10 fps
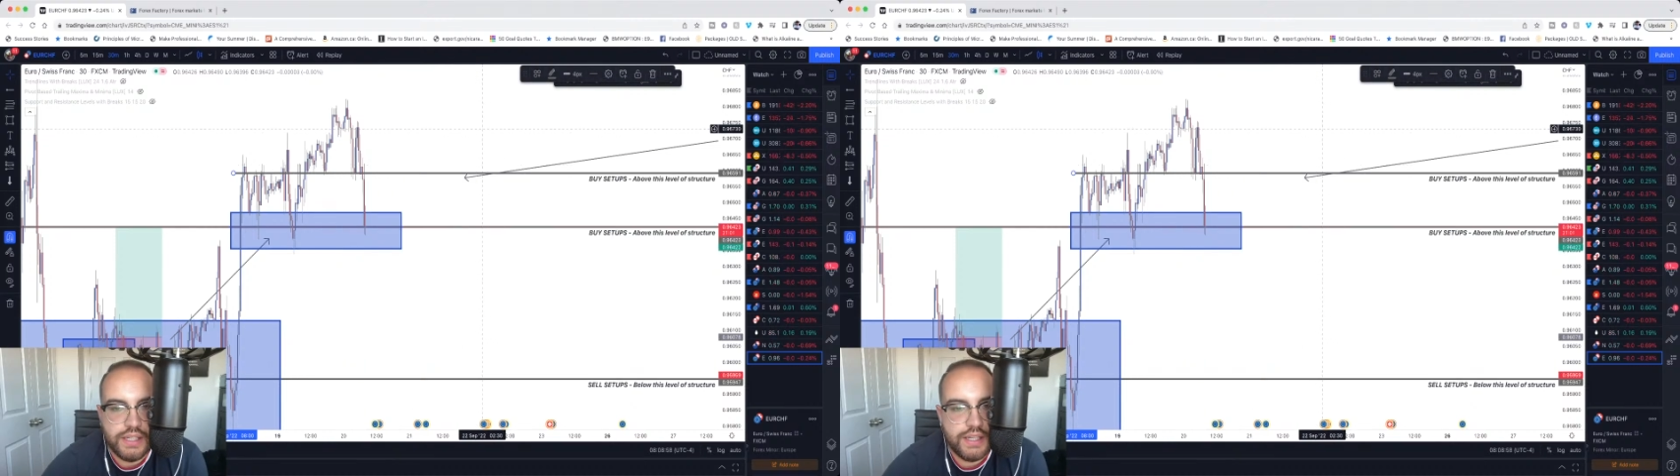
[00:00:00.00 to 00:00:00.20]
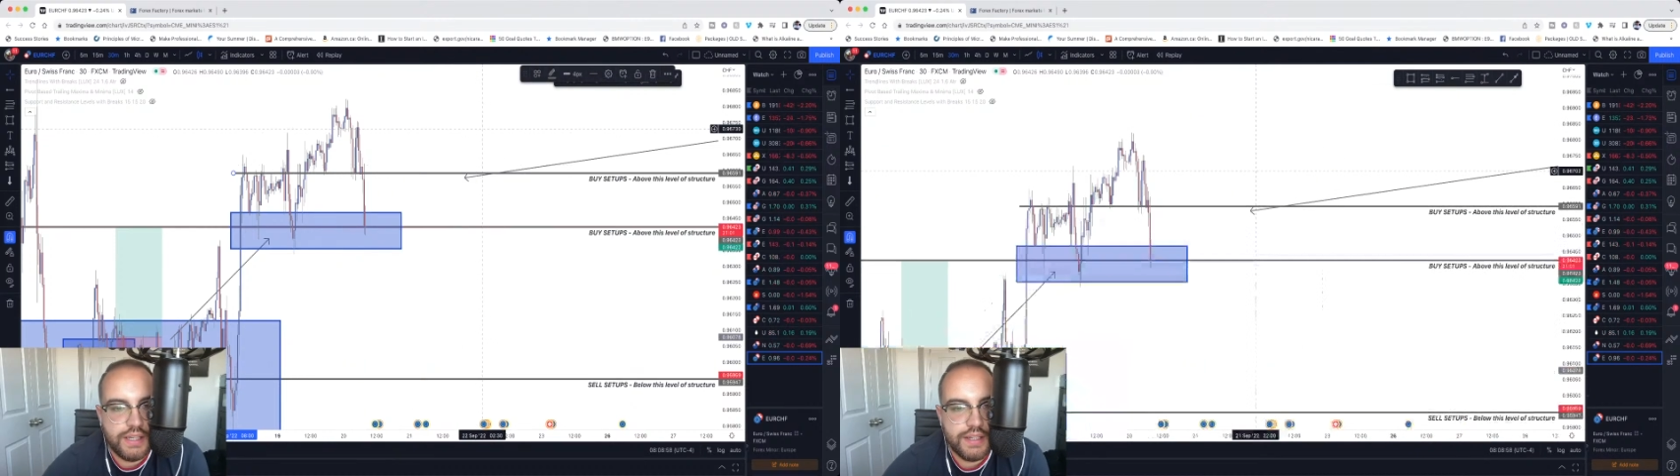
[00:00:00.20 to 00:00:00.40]

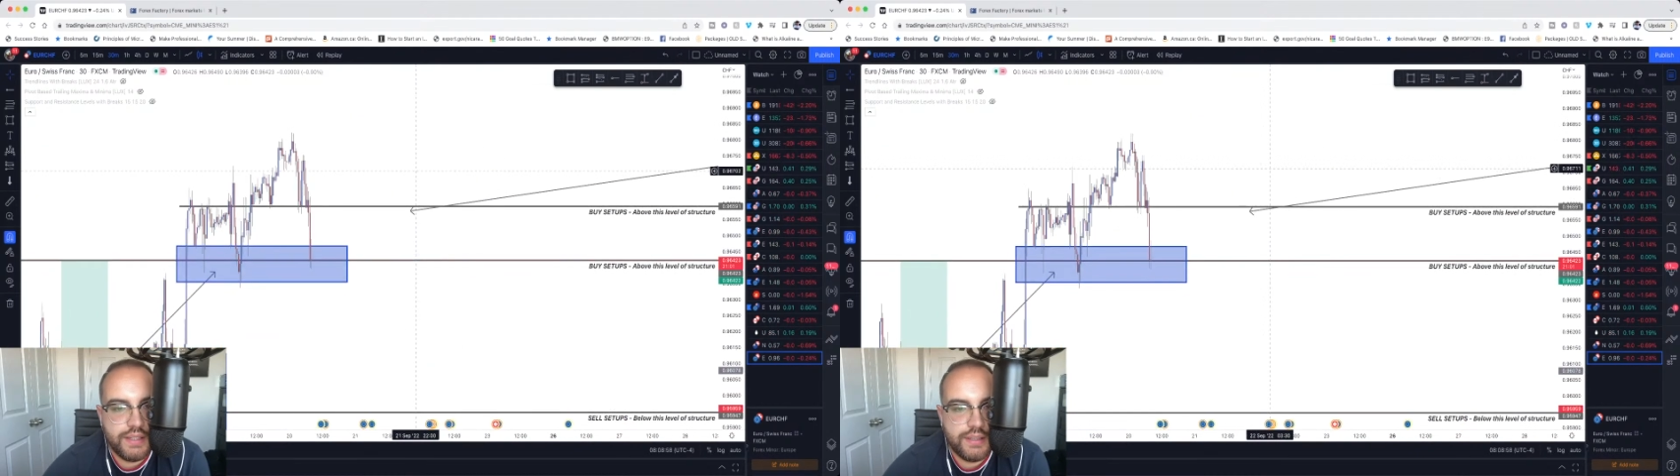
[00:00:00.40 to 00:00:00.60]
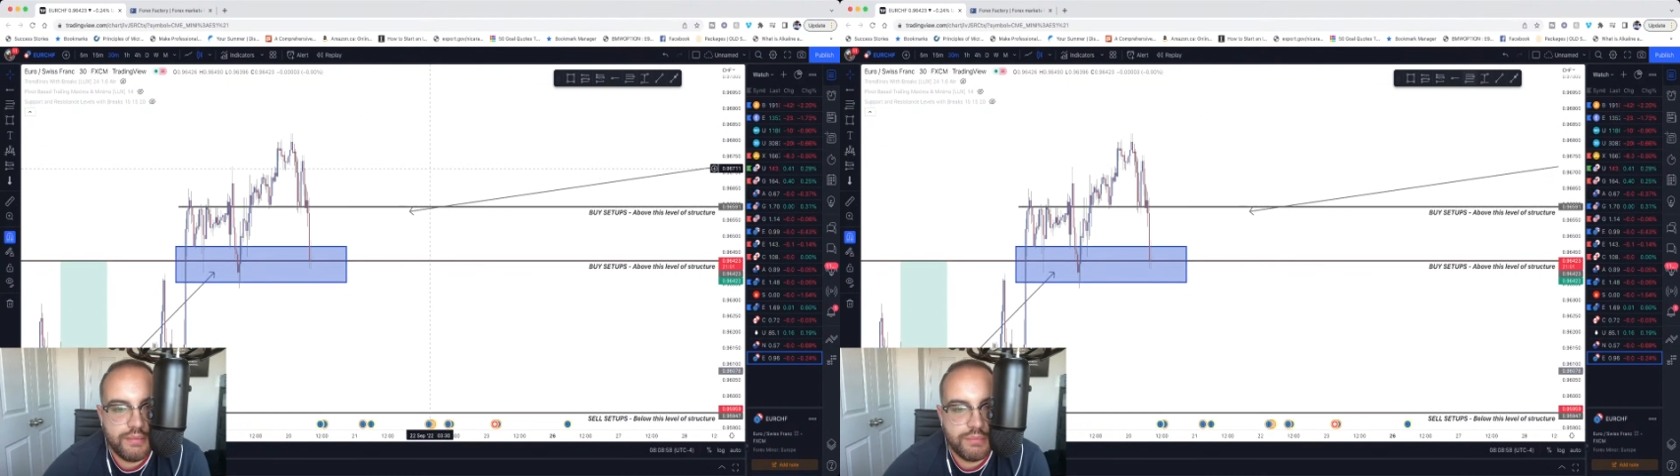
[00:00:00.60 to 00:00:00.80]

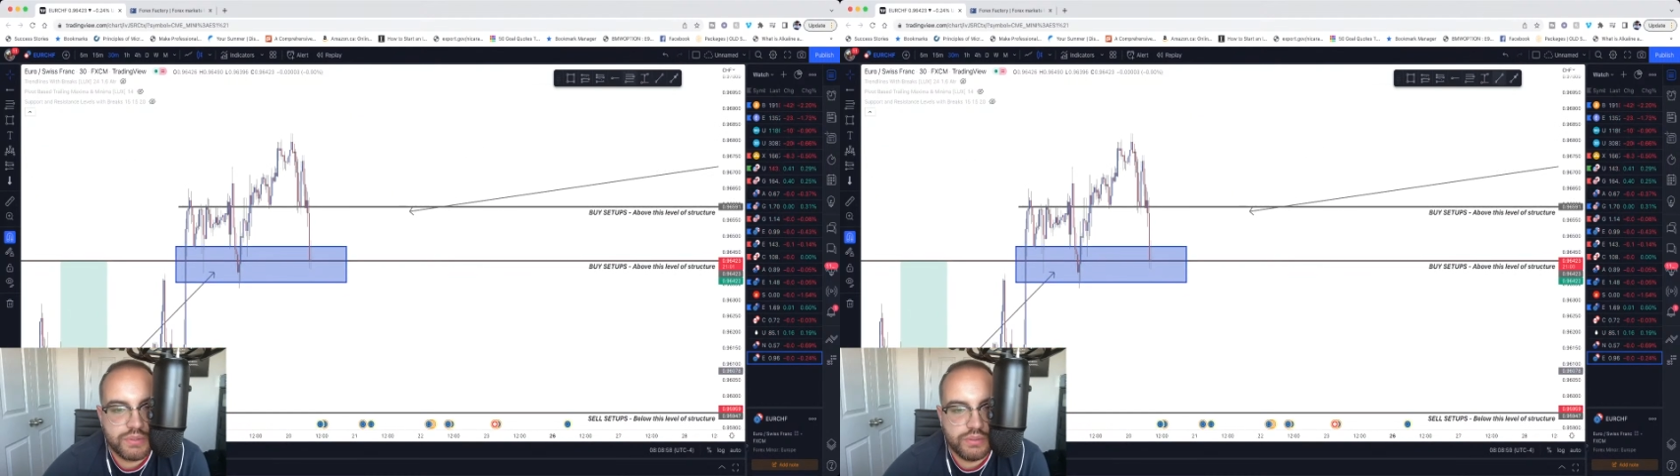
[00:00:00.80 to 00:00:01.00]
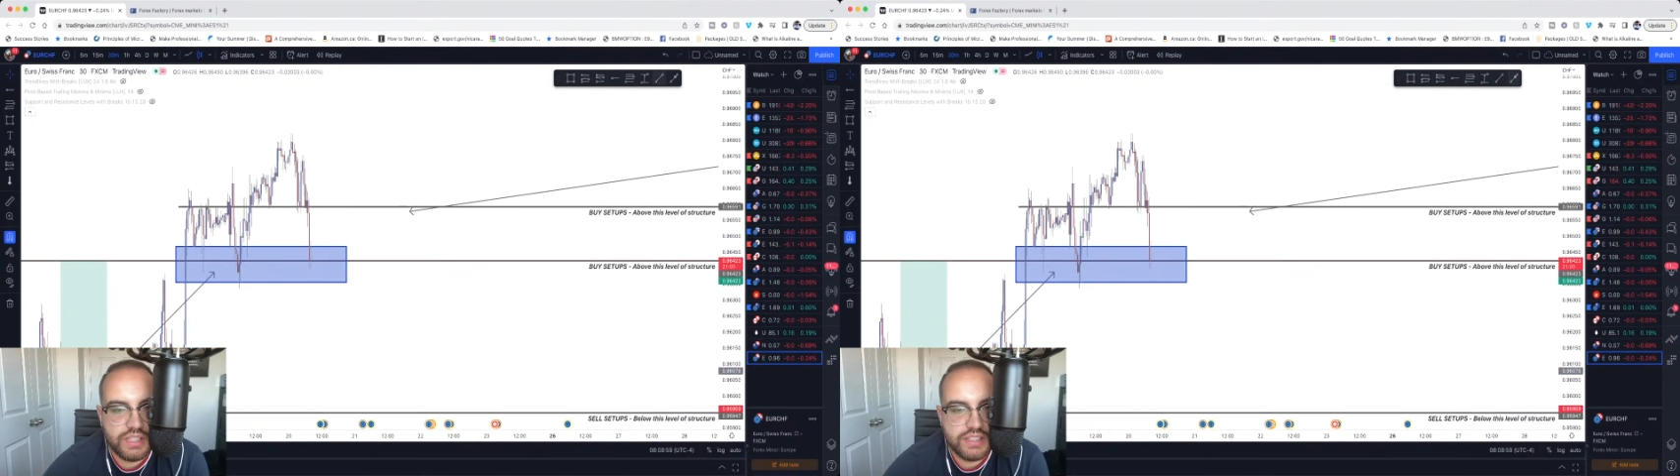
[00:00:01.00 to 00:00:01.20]

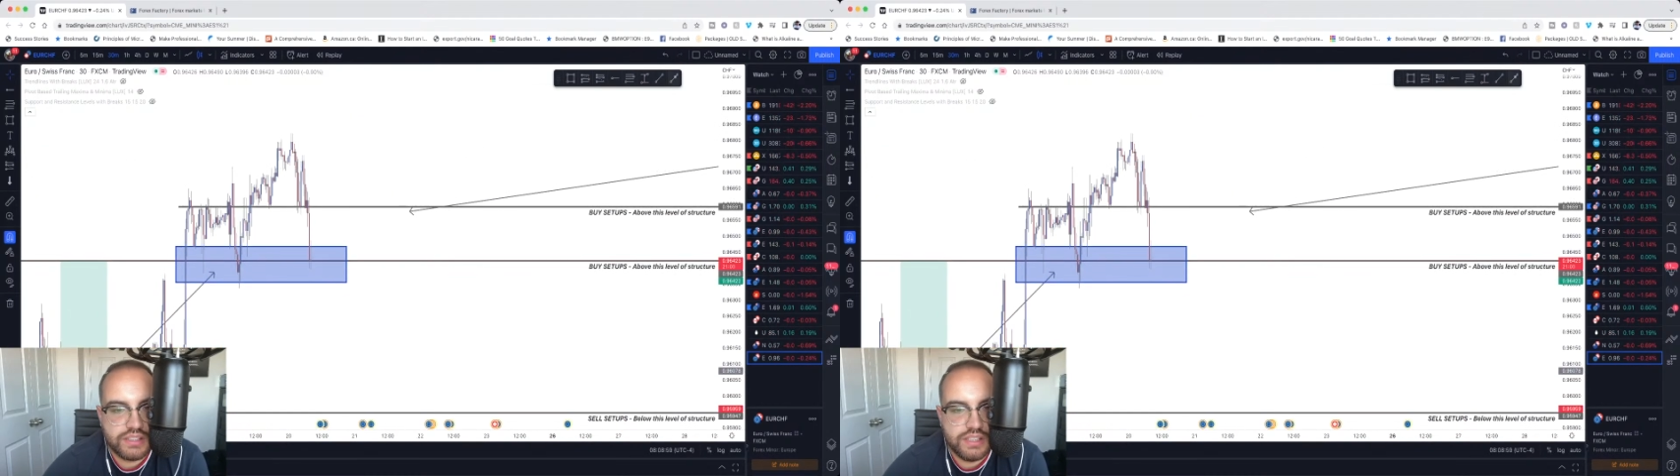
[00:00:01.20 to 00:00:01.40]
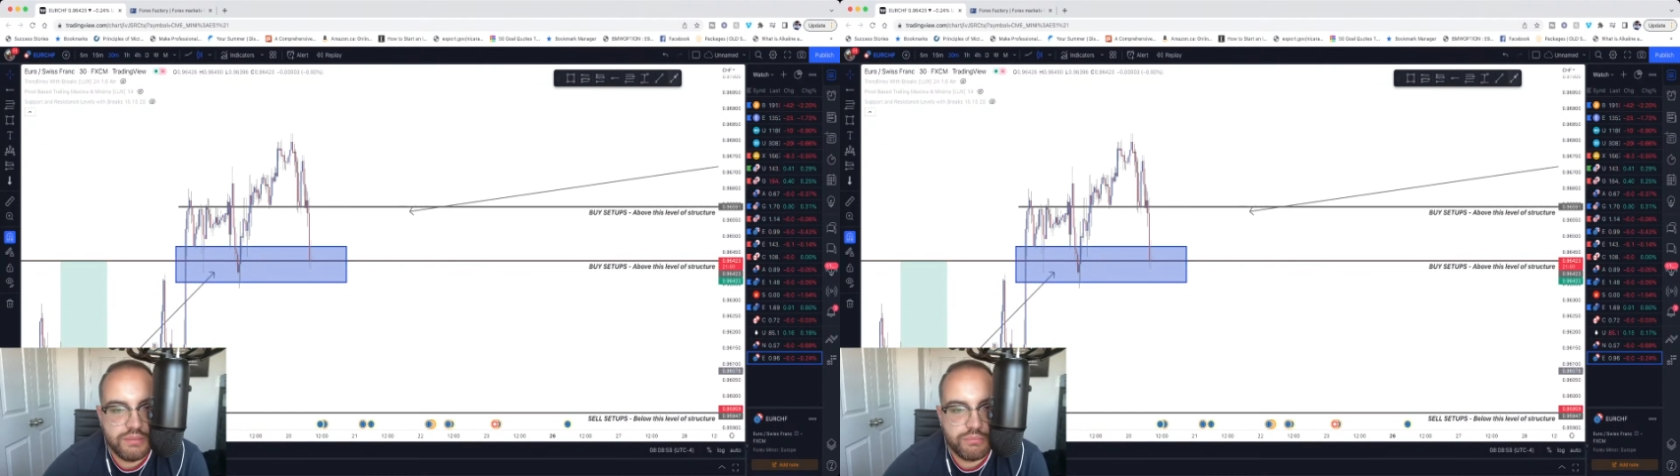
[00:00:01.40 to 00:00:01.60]
So nice
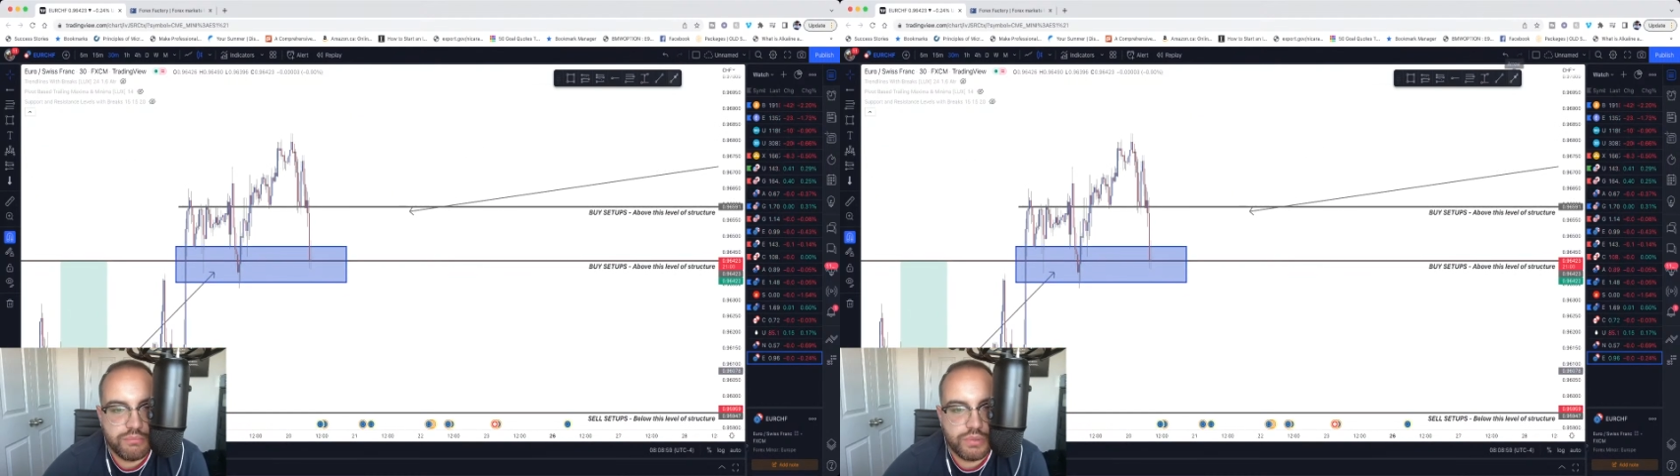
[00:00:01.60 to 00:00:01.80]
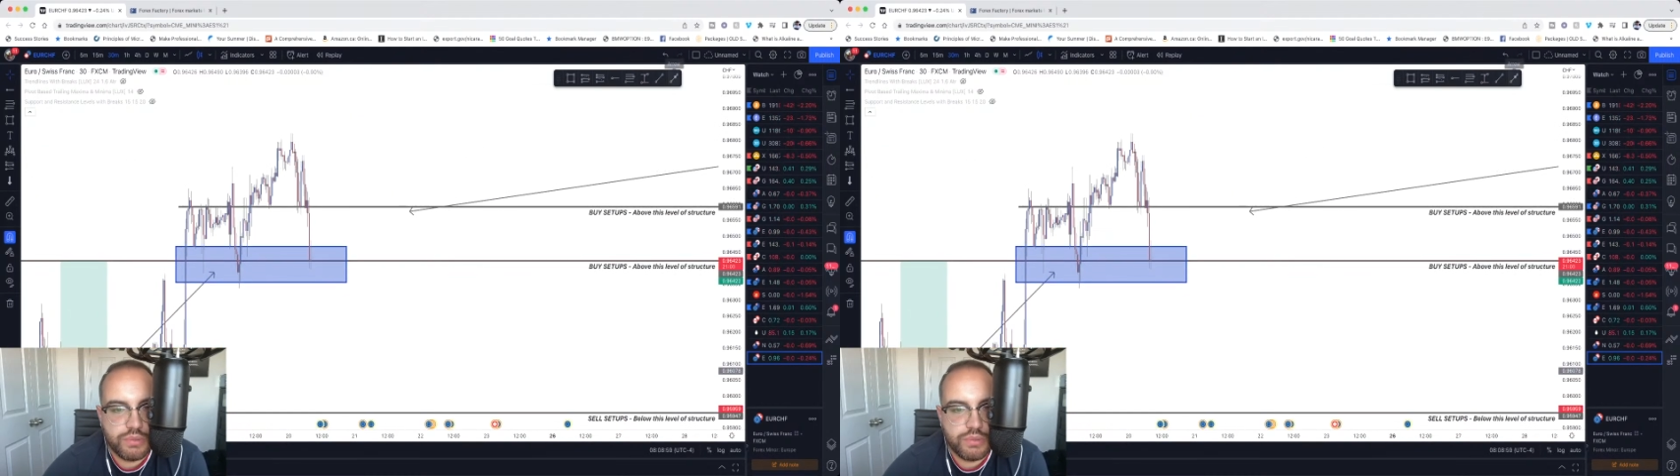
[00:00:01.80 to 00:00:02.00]
clean
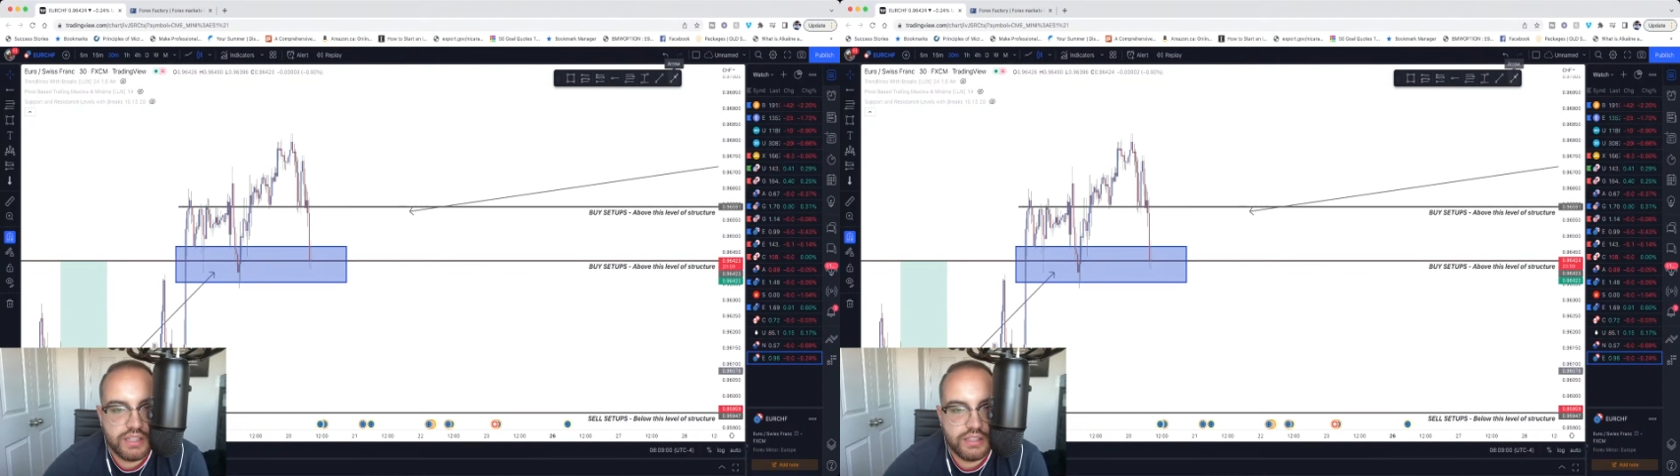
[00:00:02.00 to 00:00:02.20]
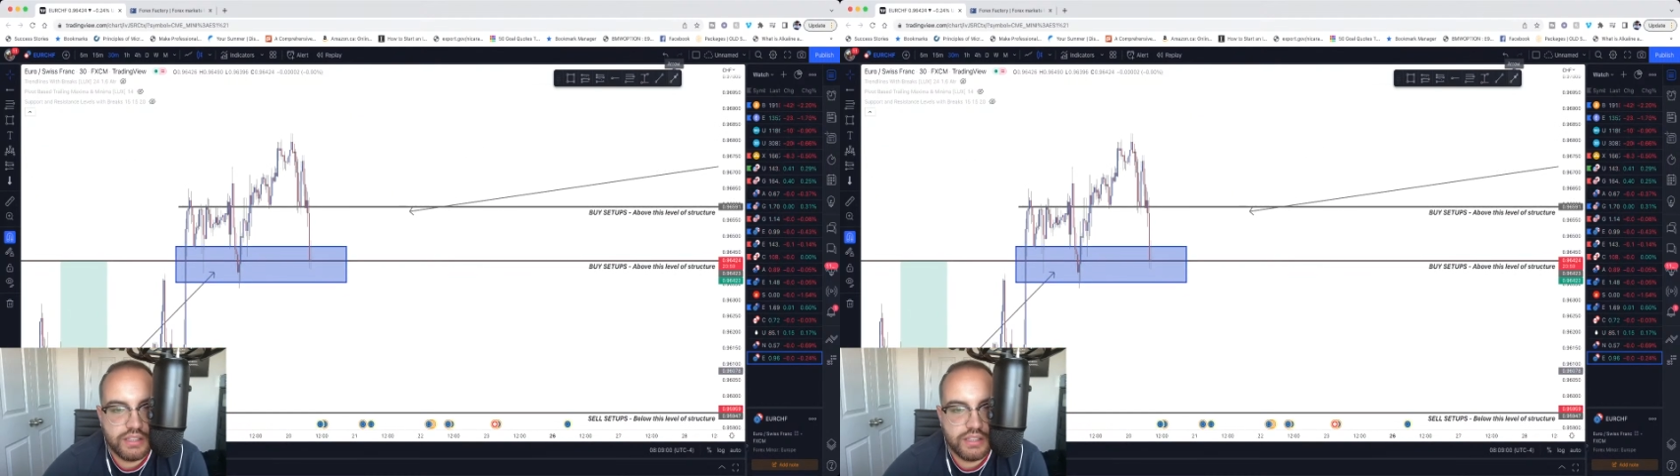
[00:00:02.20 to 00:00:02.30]
break,